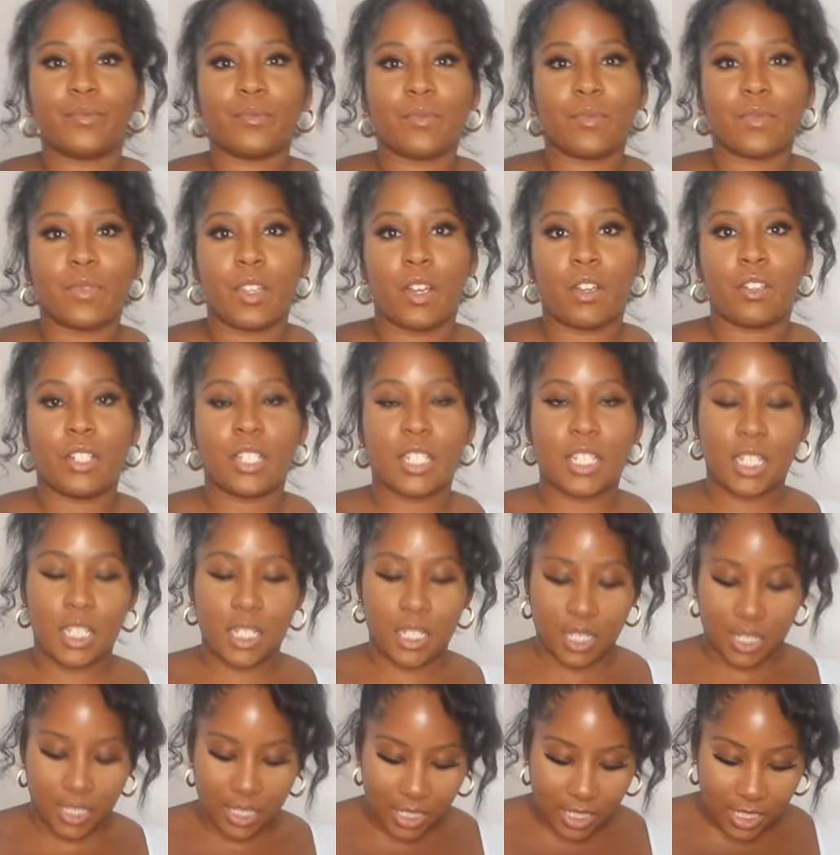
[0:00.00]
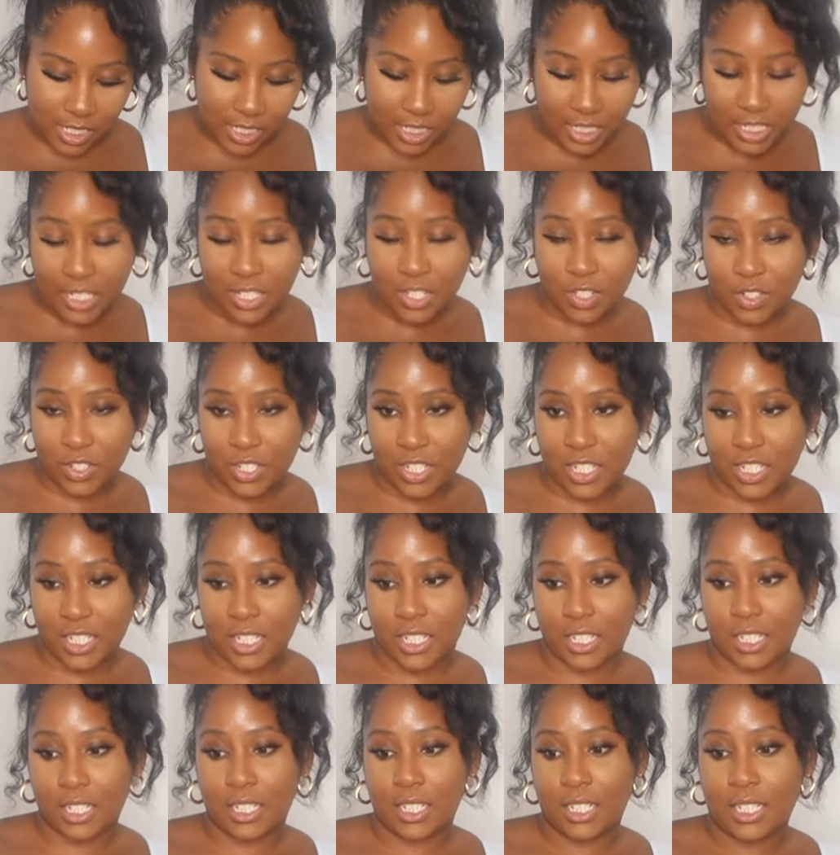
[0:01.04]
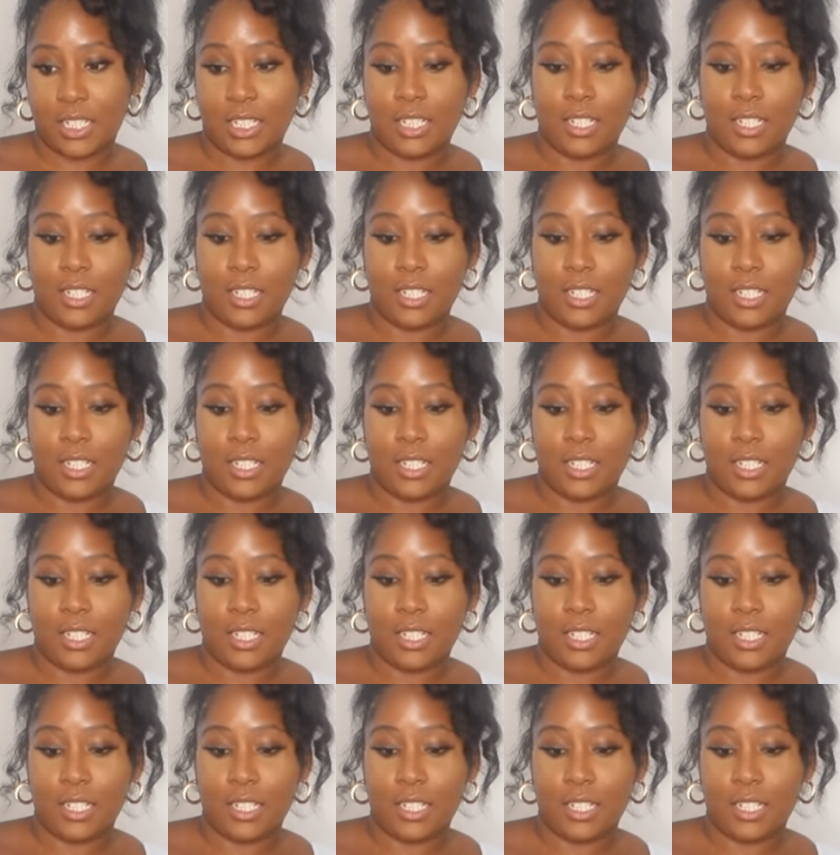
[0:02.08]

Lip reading: no, this is honestly,